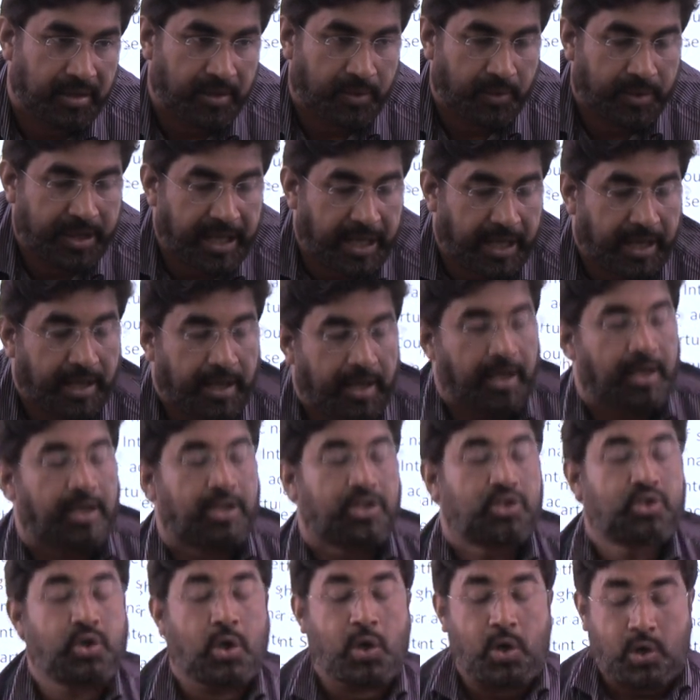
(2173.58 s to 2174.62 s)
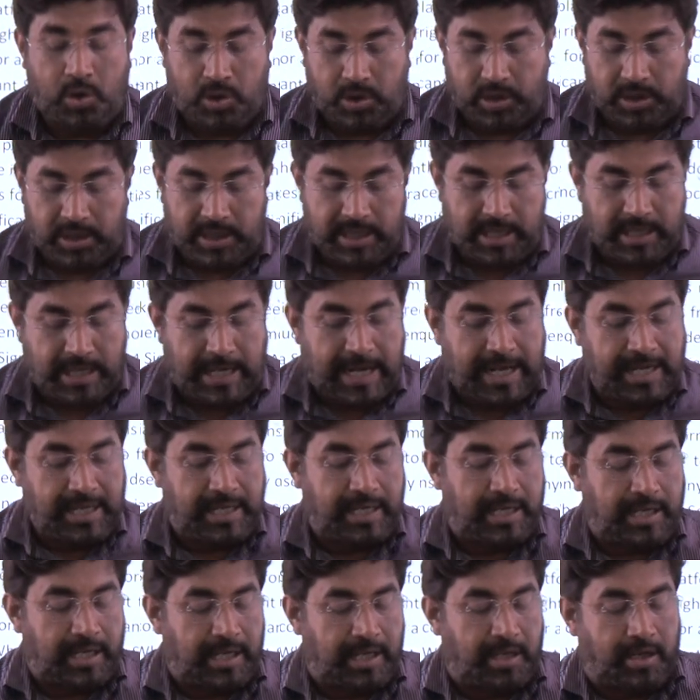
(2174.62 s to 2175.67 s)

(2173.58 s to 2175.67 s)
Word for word: Okay, so and